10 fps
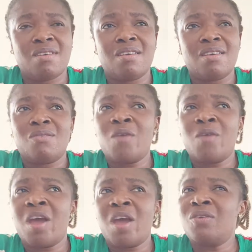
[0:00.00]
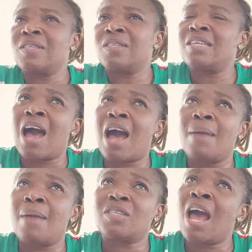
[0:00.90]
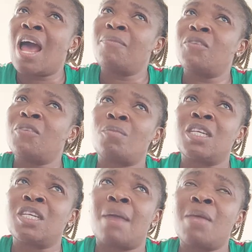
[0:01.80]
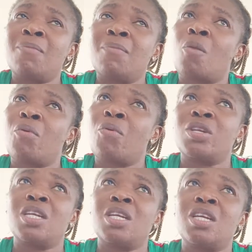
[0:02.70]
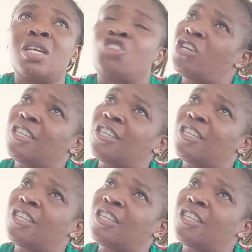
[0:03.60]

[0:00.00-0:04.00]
When you say scam is something that maybe somebody tricked